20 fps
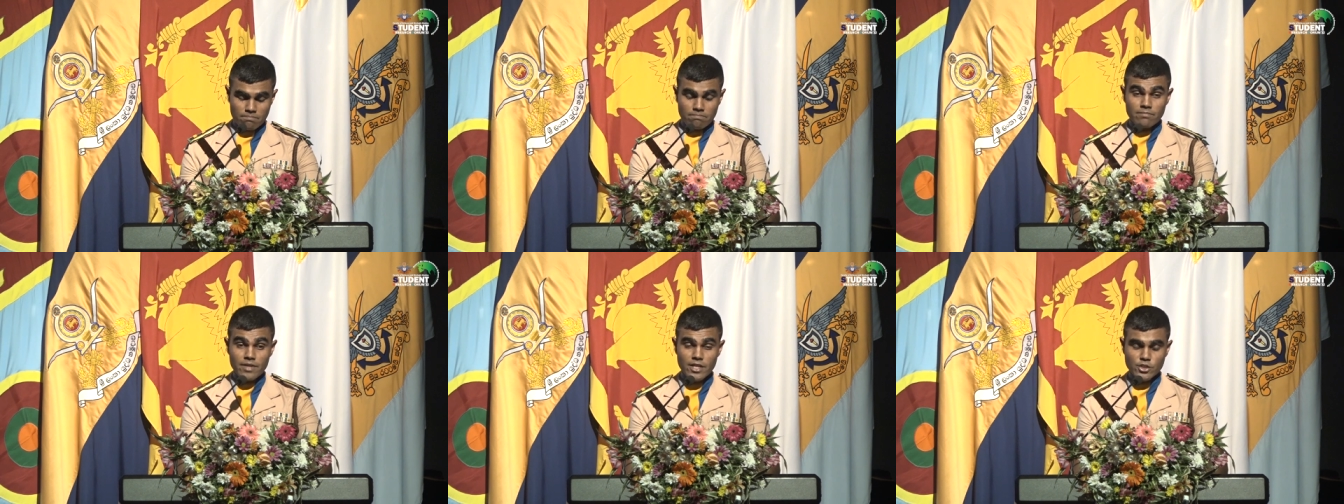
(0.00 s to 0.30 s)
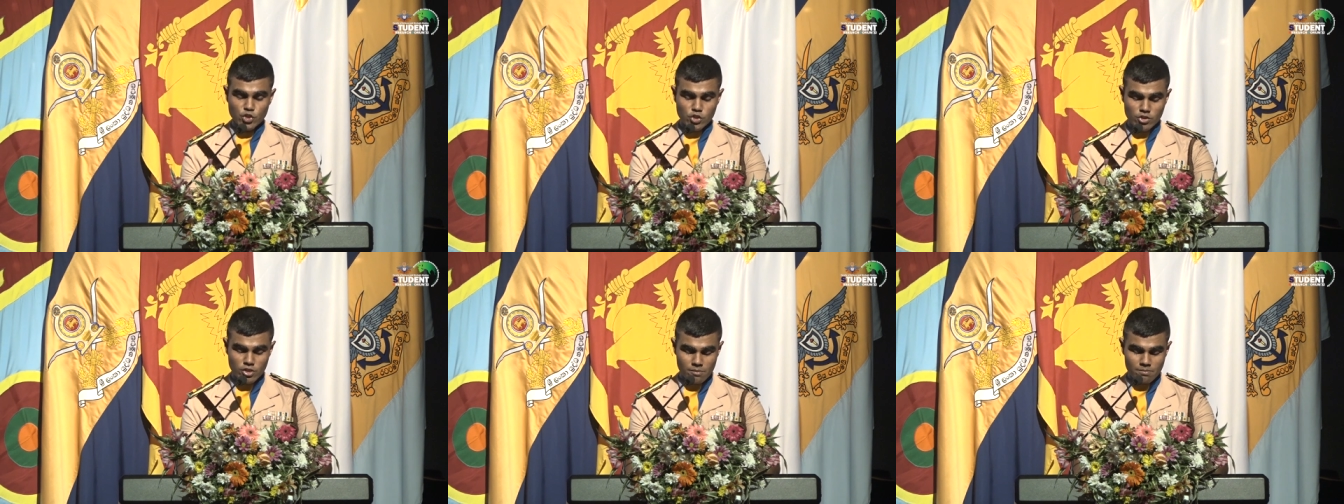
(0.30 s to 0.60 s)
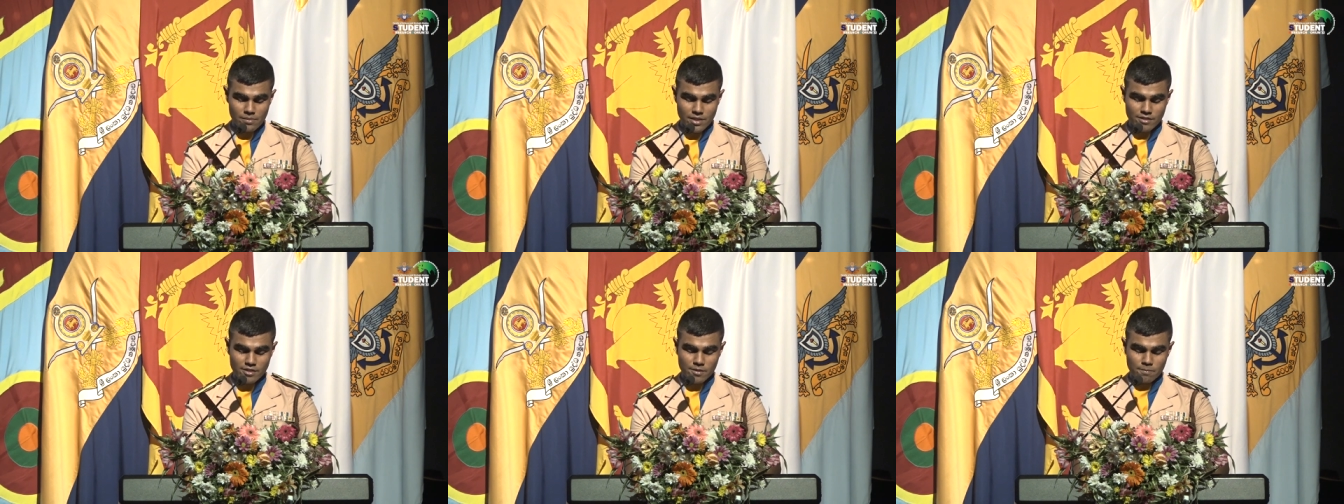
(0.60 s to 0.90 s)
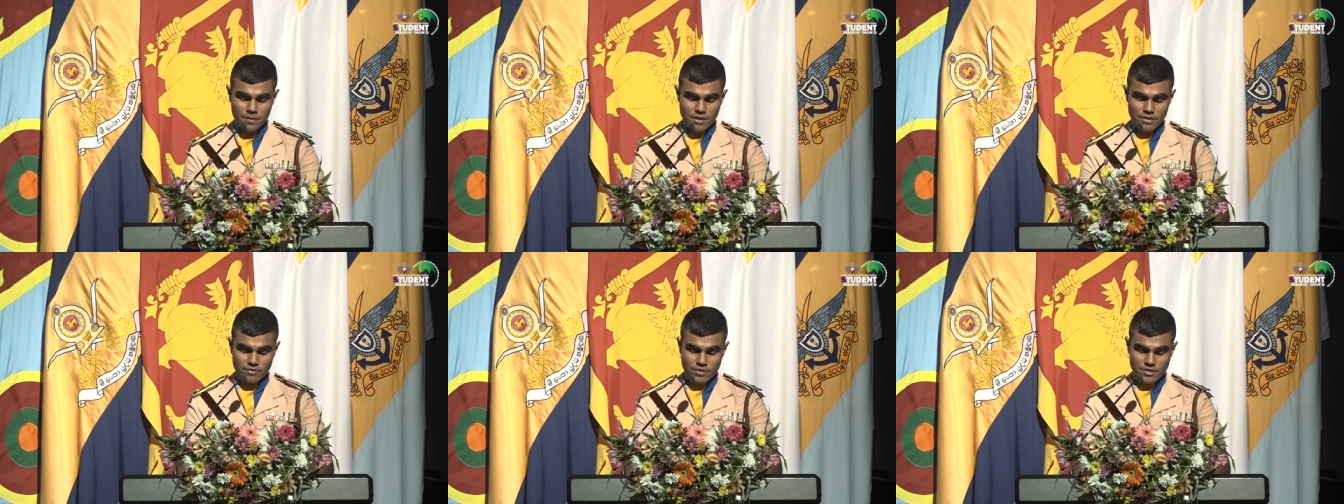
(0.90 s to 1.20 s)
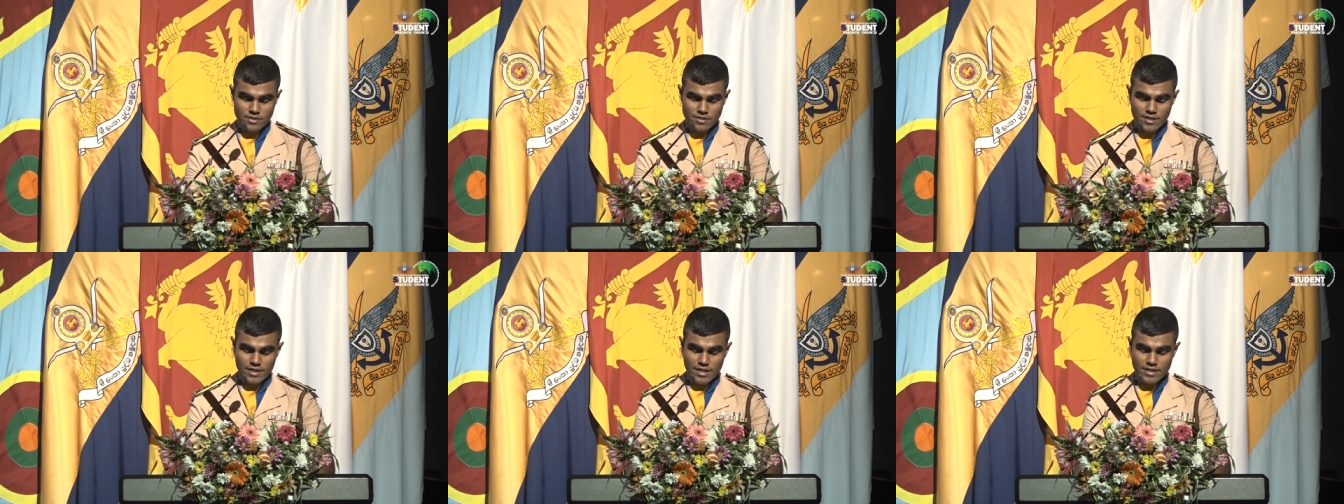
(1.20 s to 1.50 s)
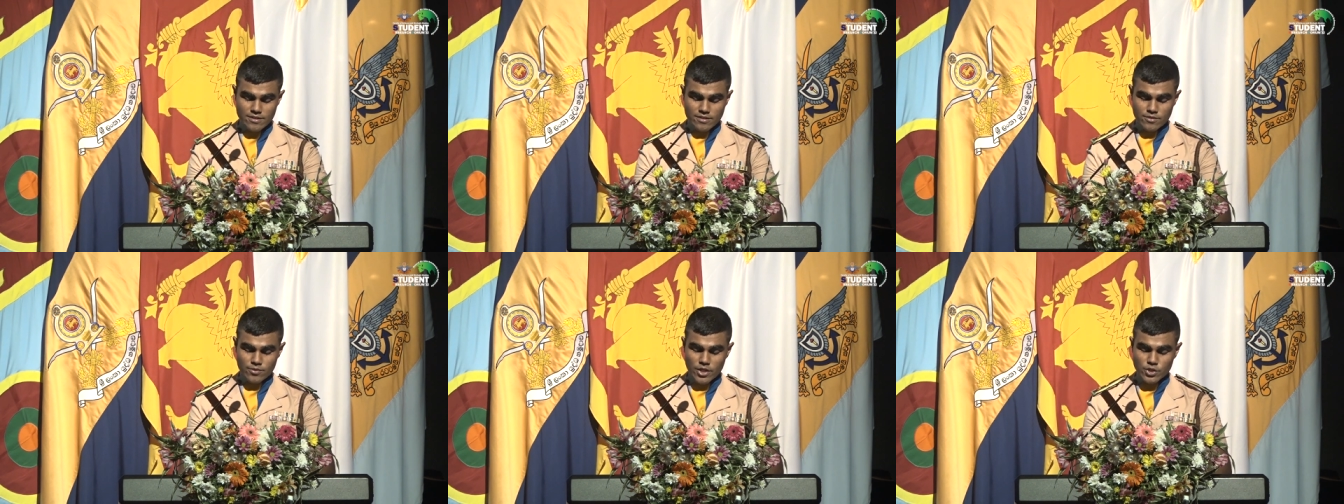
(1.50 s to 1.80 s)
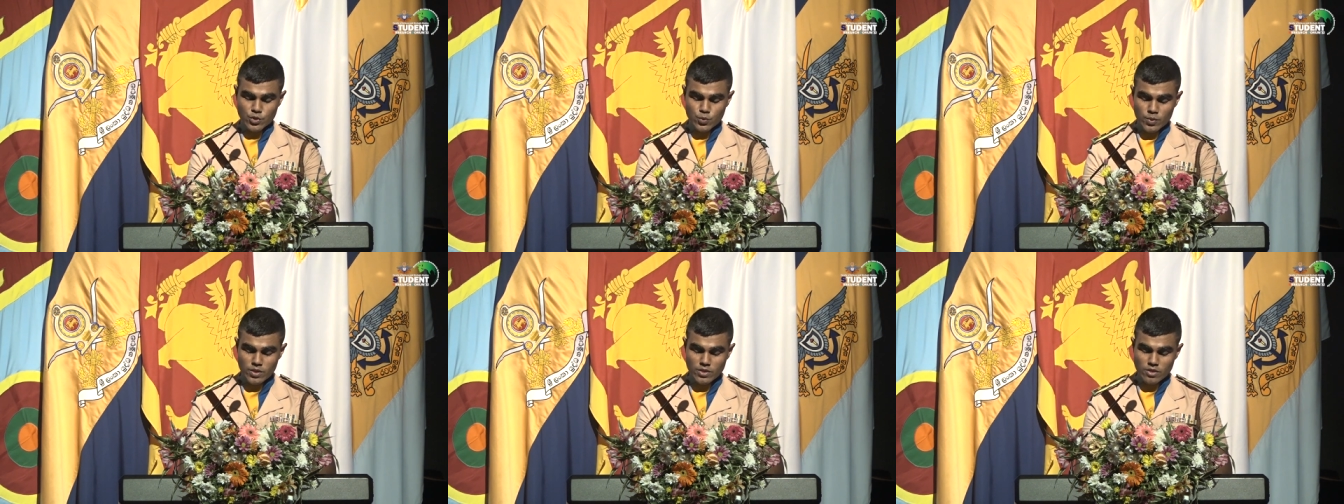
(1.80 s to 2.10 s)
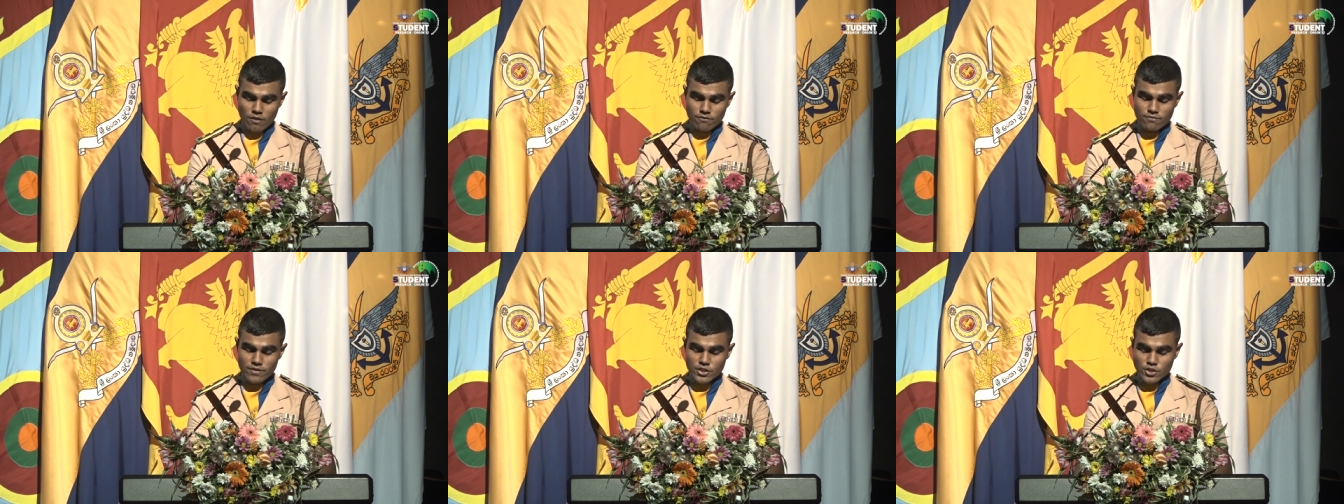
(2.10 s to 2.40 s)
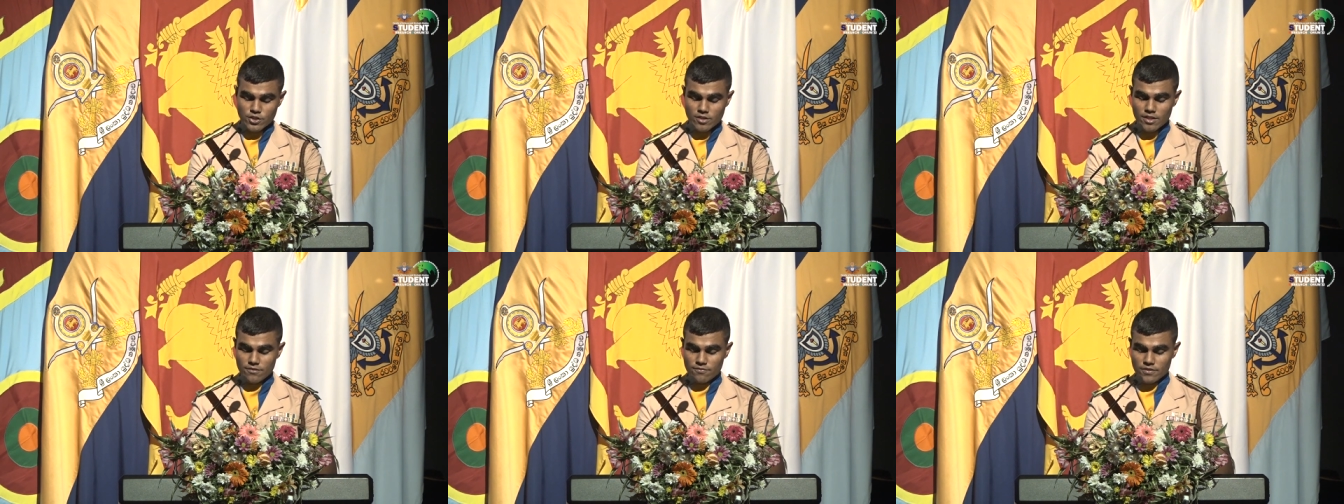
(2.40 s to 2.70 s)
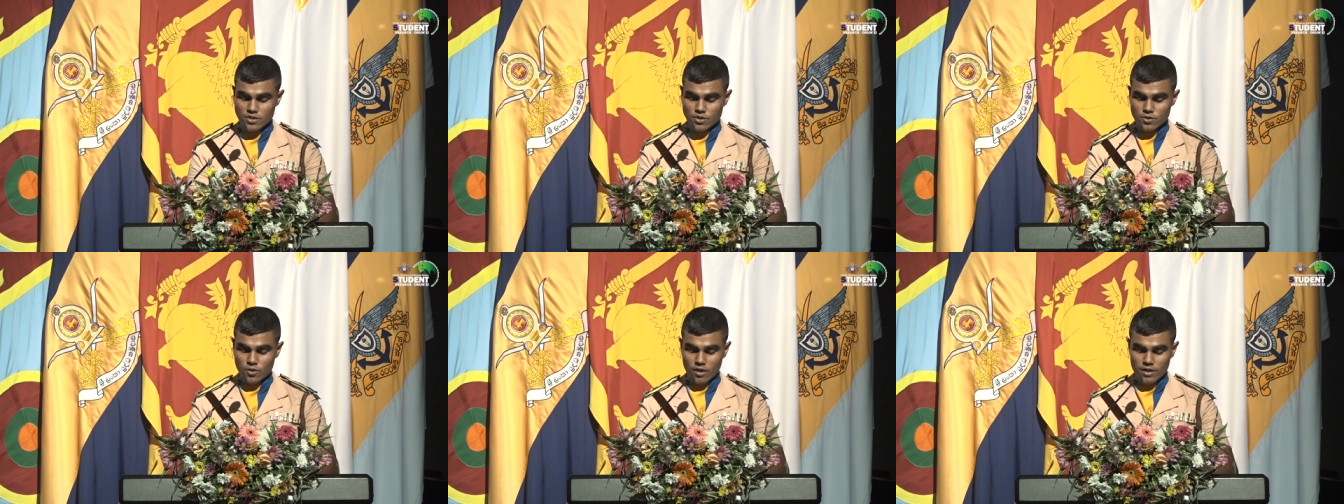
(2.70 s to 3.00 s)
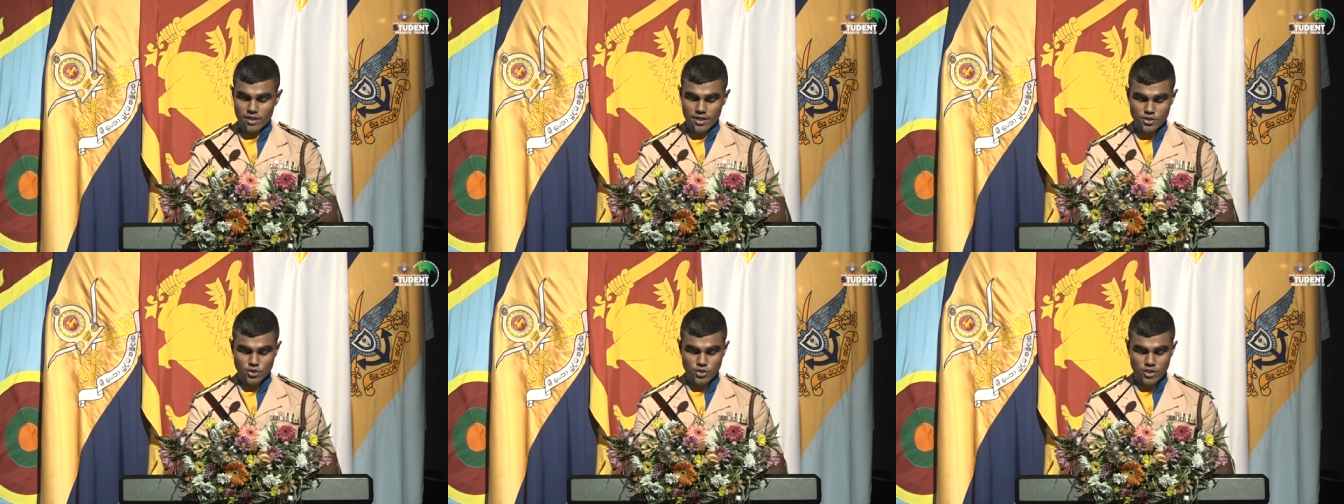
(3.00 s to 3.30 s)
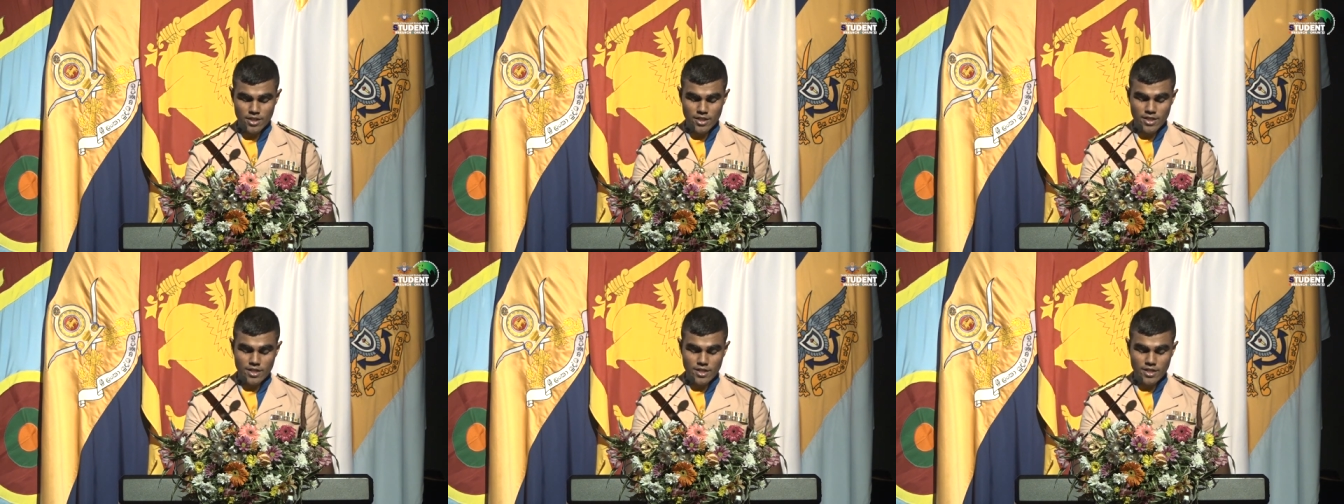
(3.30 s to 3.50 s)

Major Milinda Peiris is a graduate of National Defense College,